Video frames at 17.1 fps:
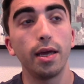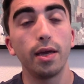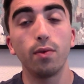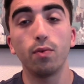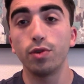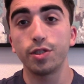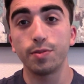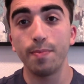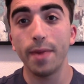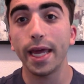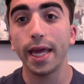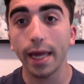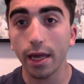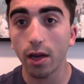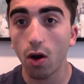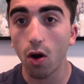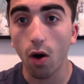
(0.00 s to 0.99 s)
was
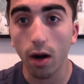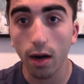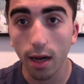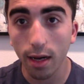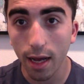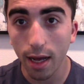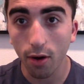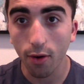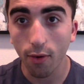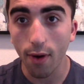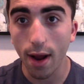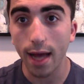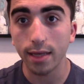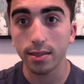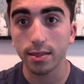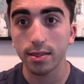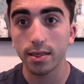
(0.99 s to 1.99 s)
making it hard on
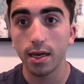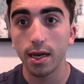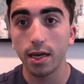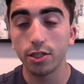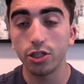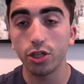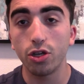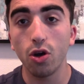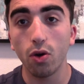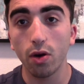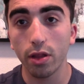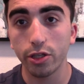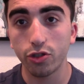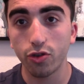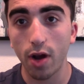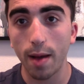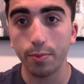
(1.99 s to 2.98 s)
Alcaraz to go to the
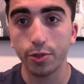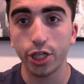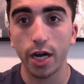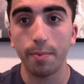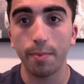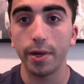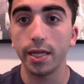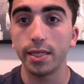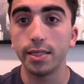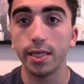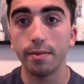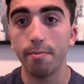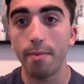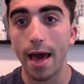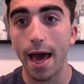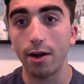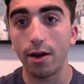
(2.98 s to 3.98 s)
drop shot, but it
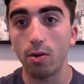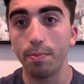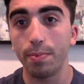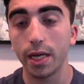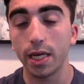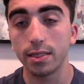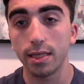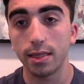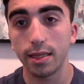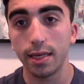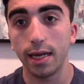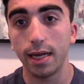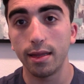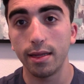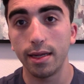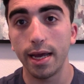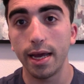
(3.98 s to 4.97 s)
didn't matter because at the
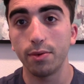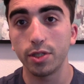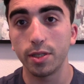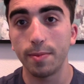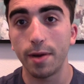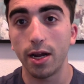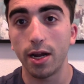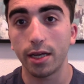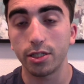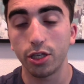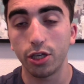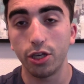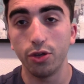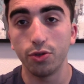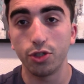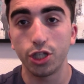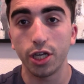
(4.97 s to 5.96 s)
end of the day, it was about
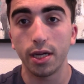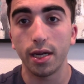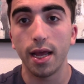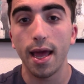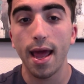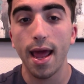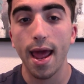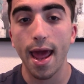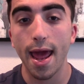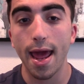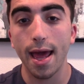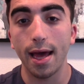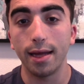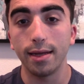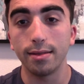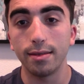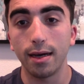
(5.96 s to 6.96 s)
execution.
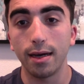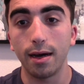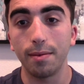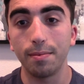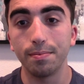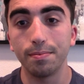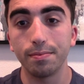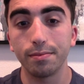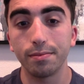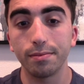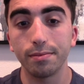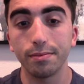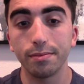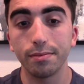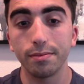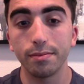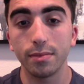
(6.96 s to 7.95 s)
And
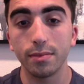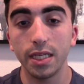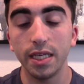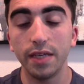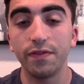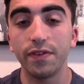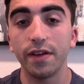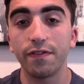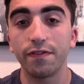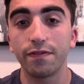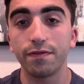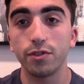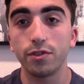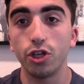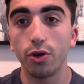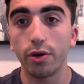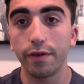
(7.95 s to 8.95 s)
even if
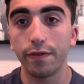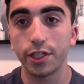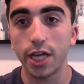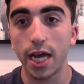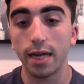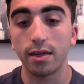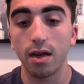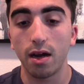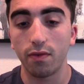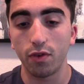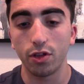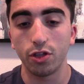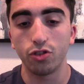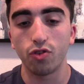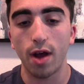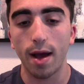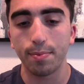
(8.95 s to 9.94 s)
Djokovic had covered
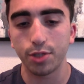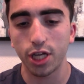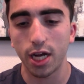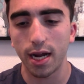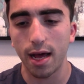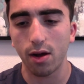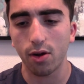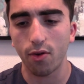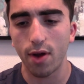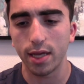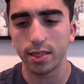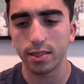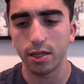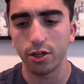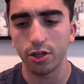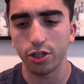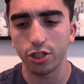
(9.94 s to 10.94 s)
the drop shot, Alcaraz
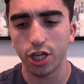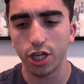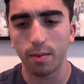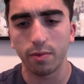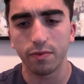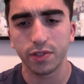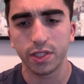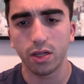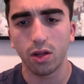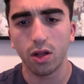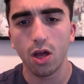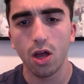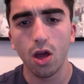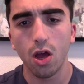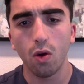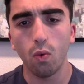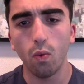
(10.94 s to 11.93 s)
did a good job of still
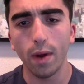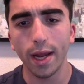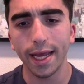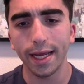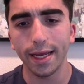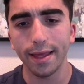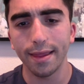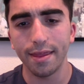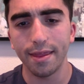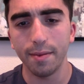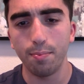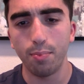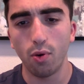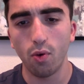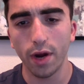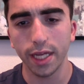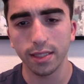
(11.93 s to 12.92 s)
winning the
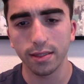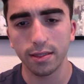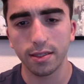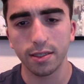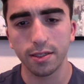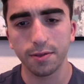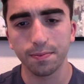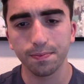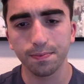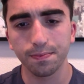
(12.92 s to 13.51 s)
points.